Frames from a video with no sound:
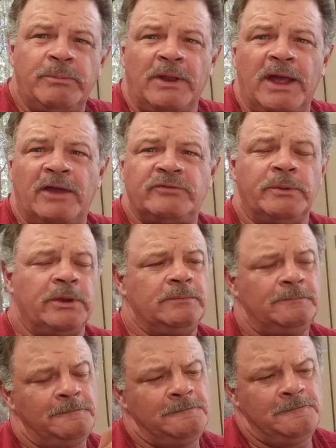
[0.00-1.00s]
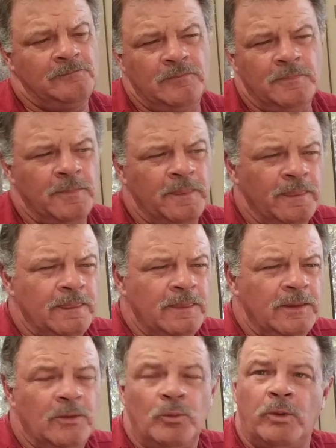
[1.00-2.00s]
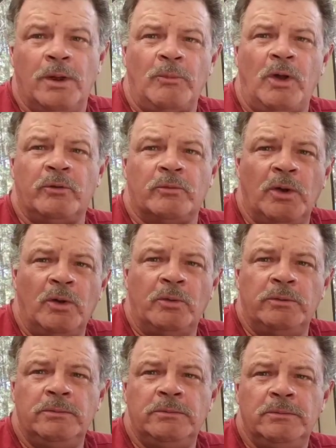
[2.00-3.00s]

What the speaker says: people ask me, when I'm on the road,